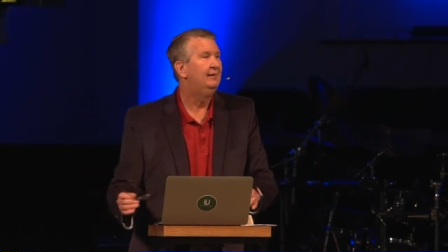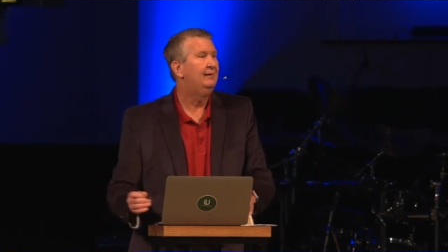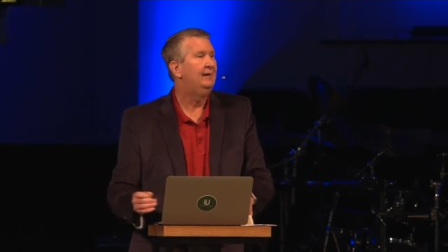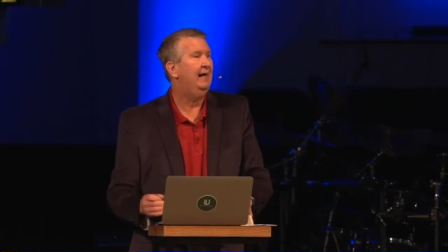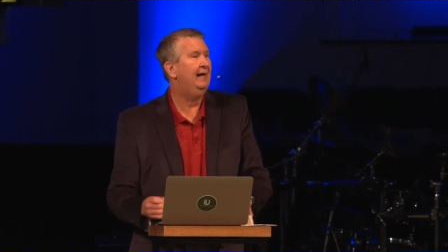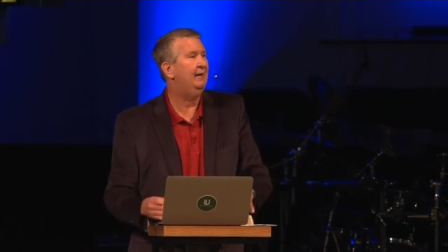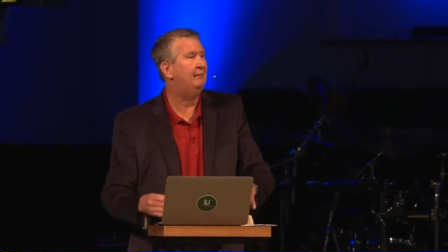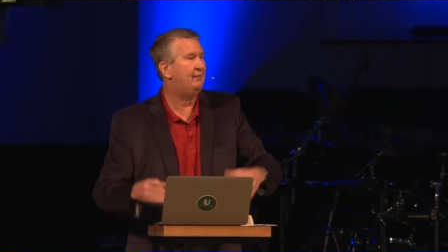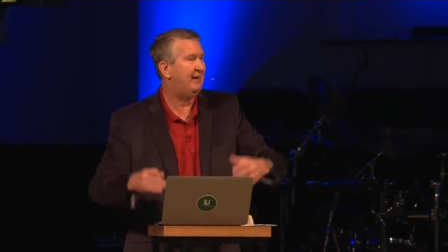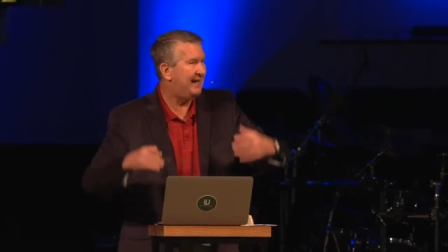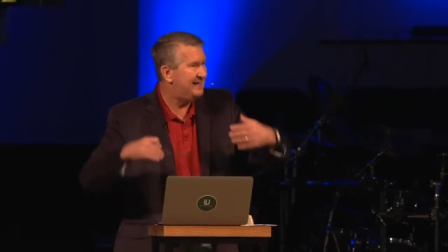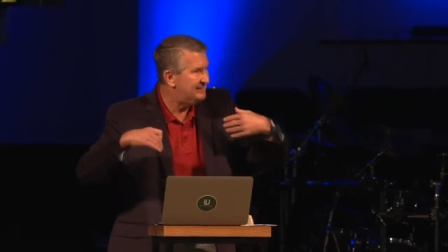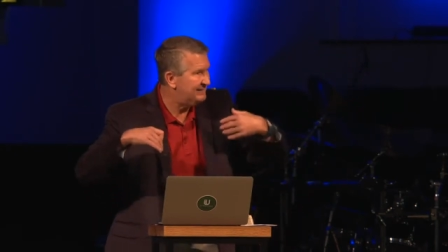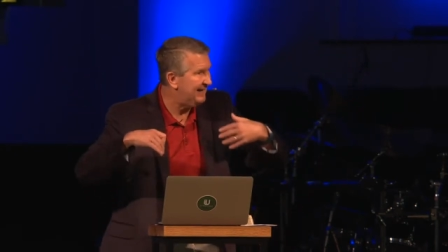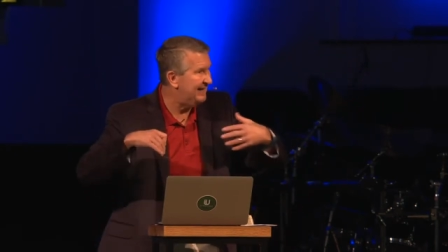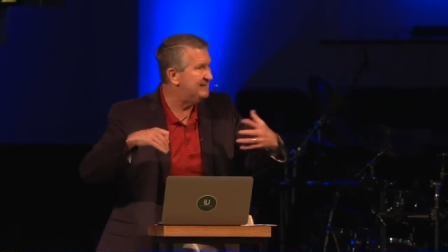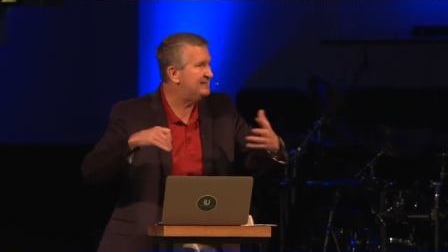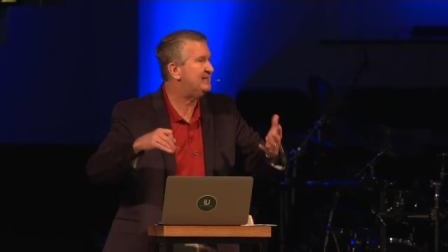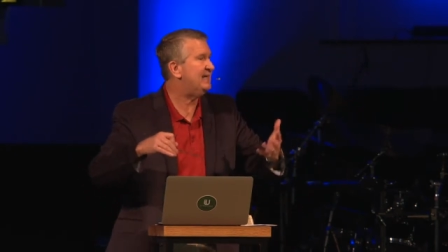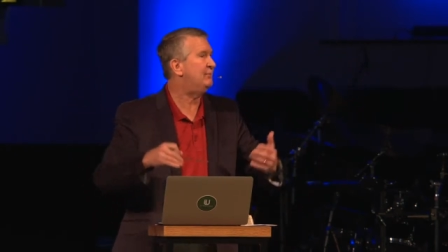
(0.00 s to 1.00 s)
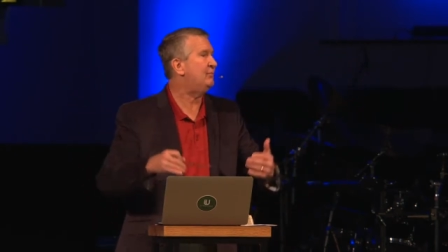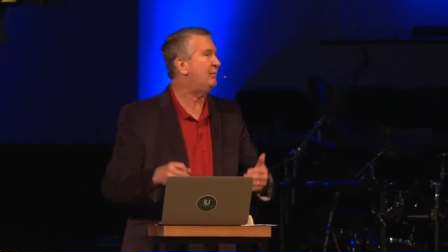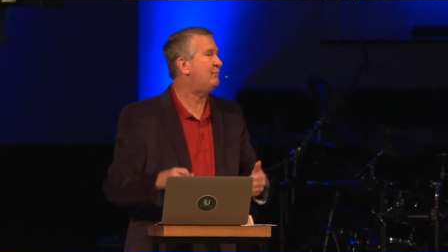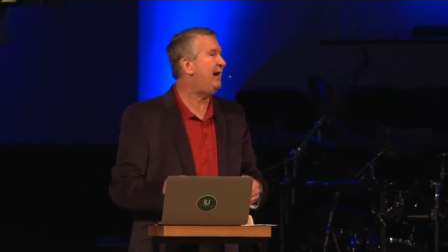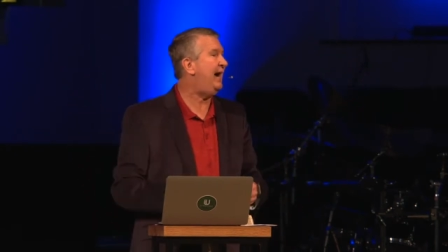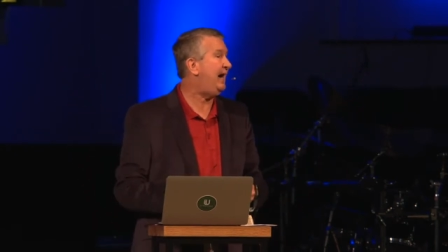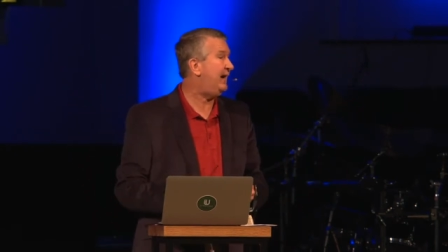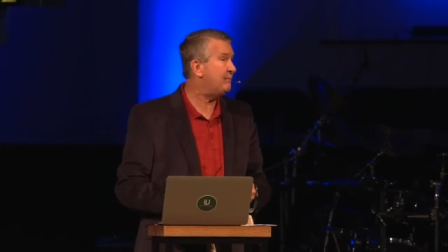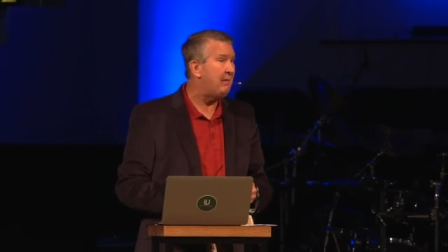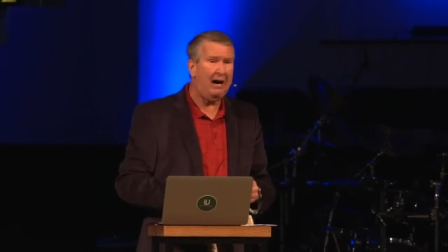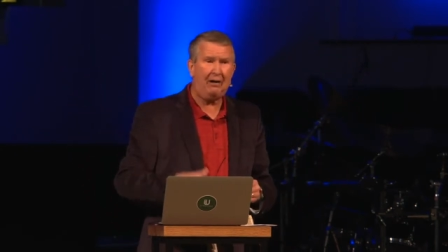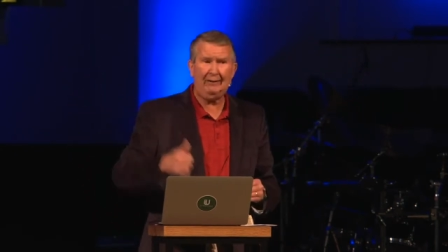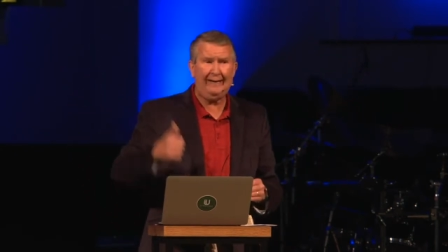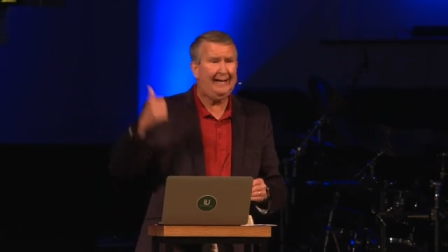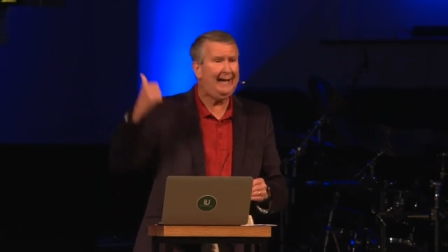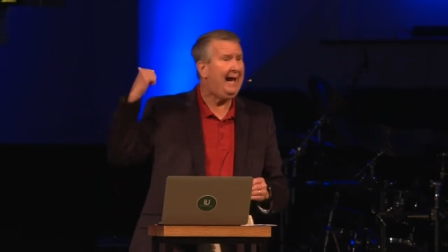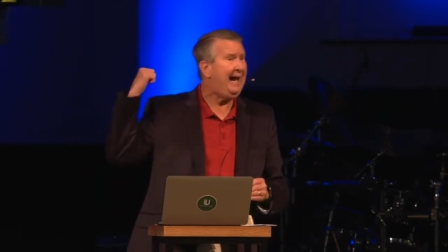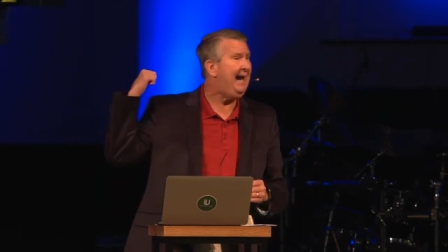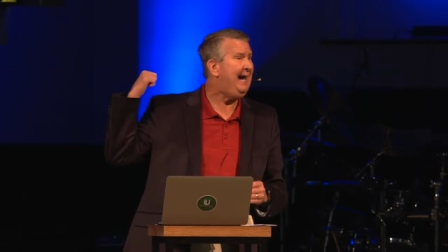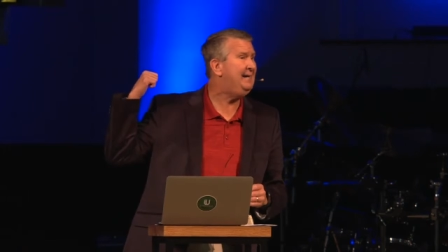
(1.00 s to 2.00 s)
And if I say something about him, I'll
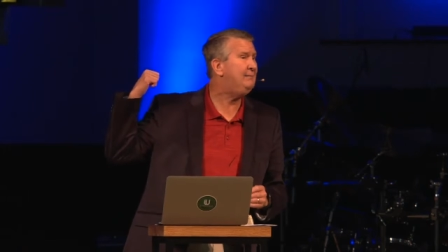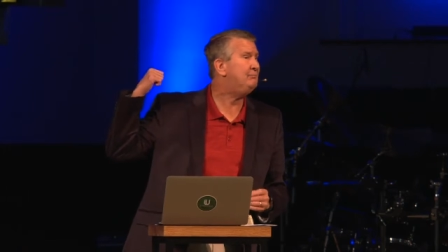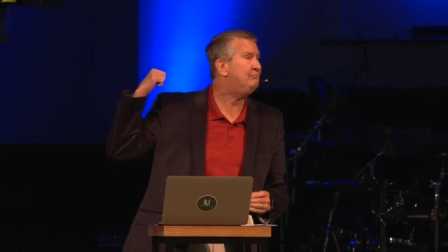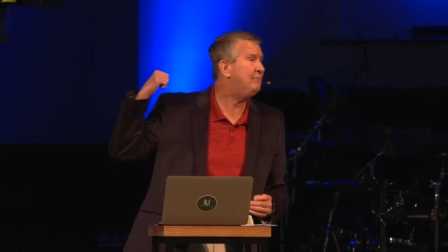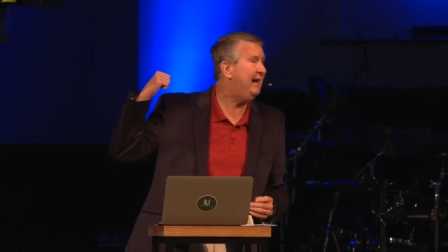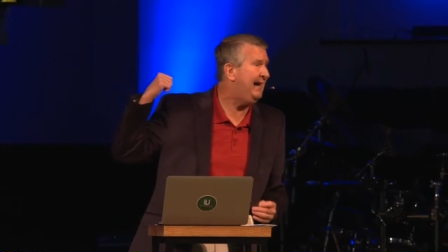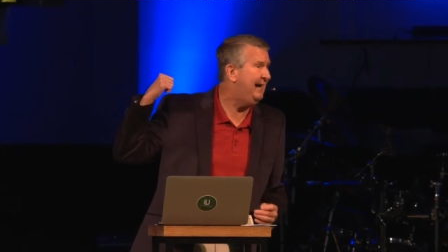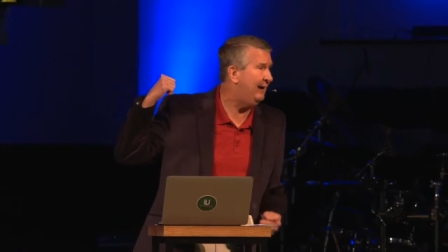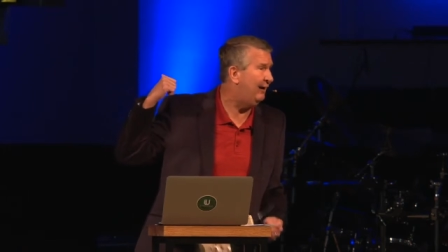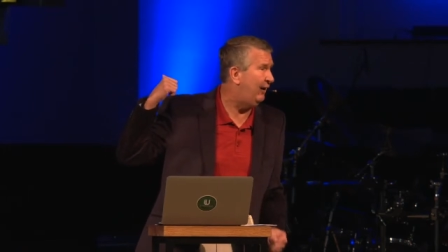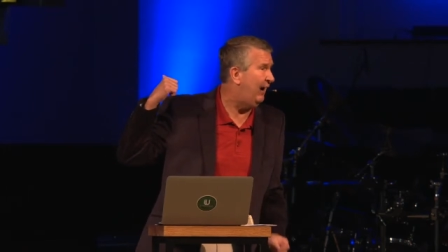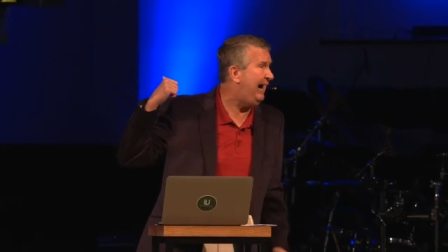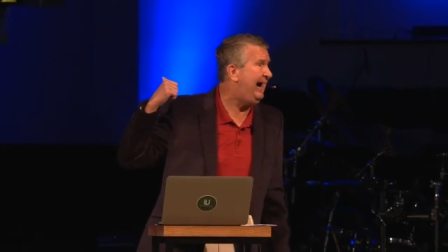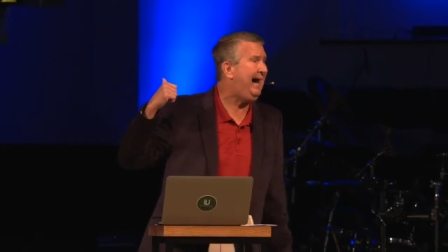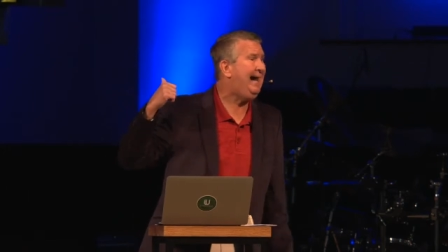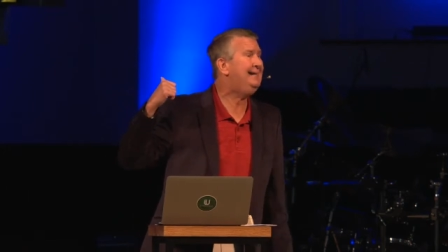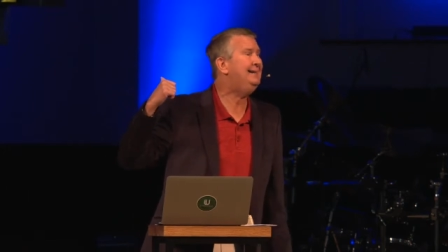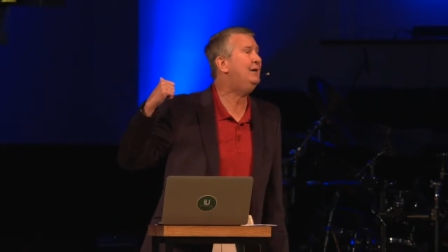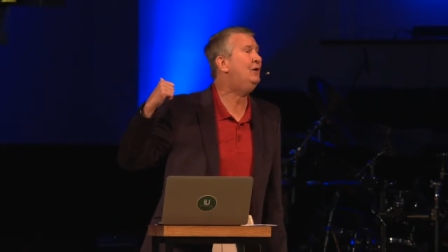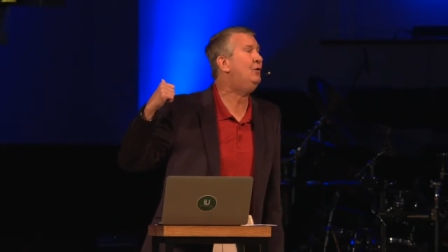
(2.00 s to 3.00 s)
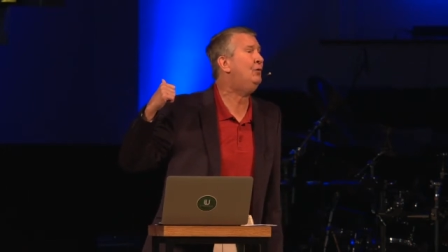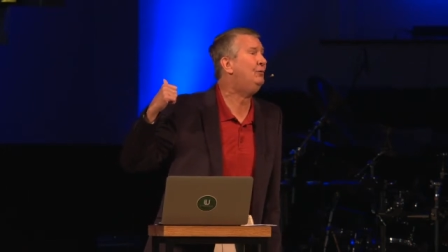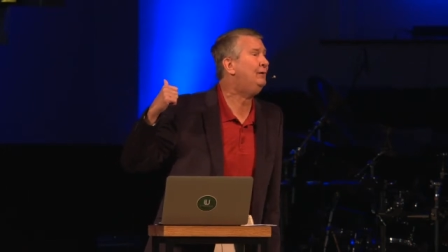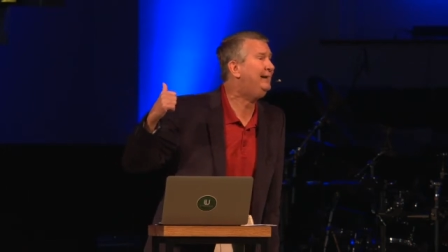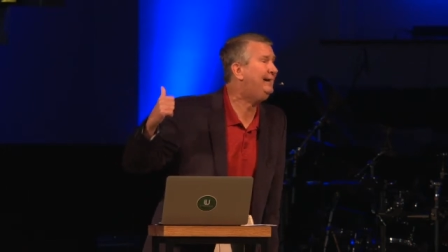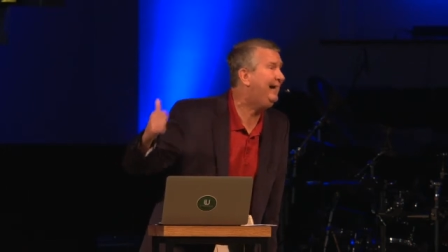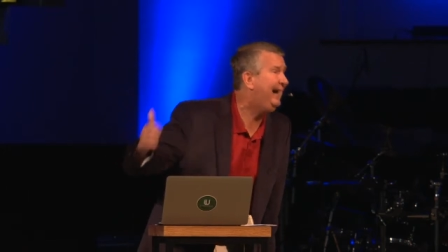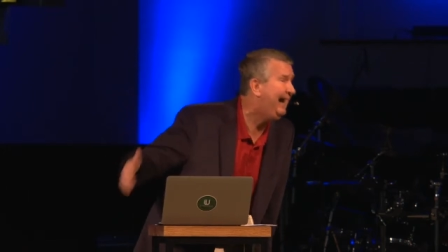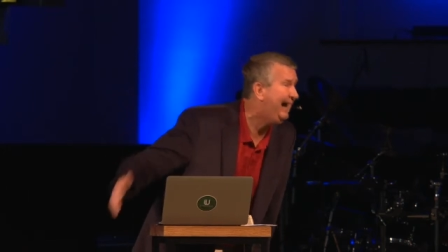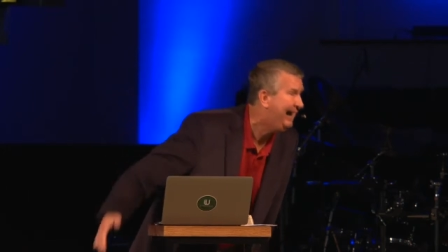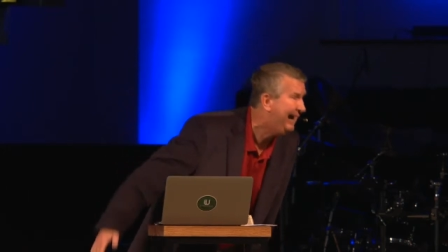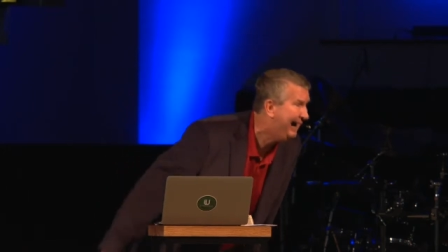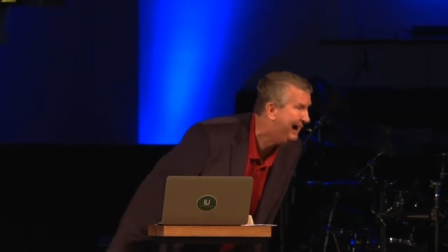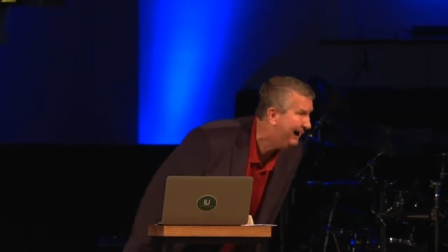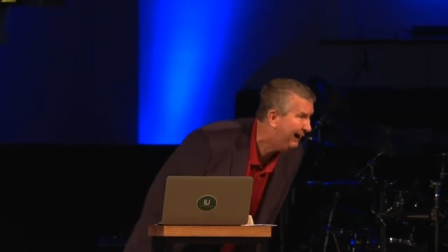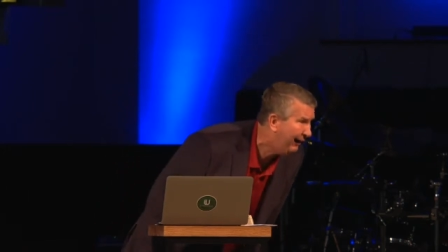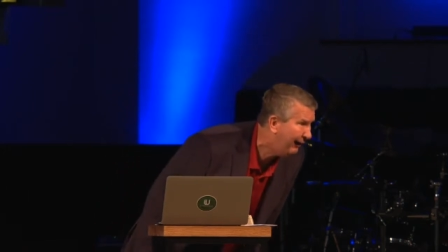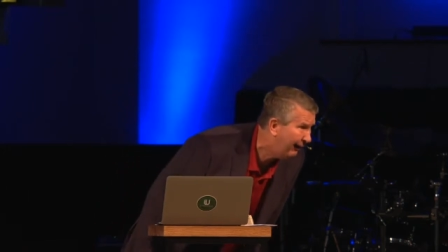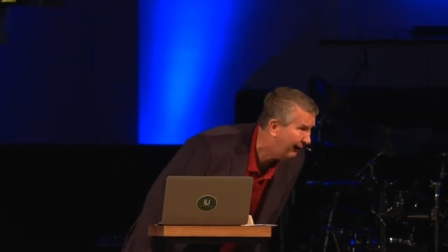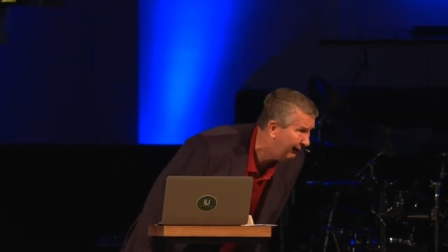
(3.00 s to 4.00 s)
get hate mail. I don't
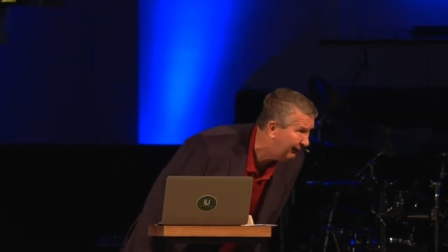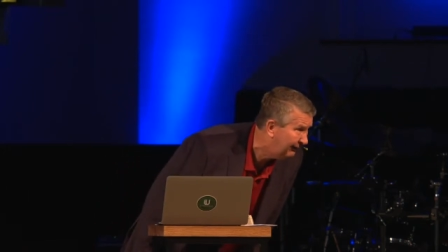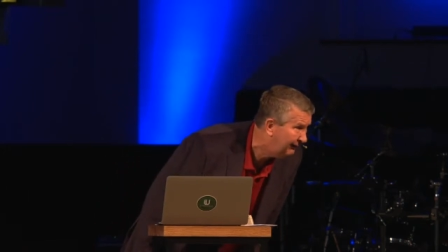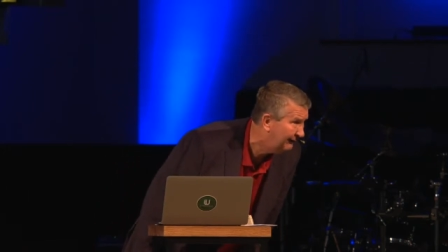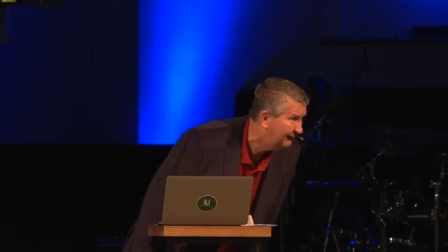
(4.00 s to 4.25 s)
care.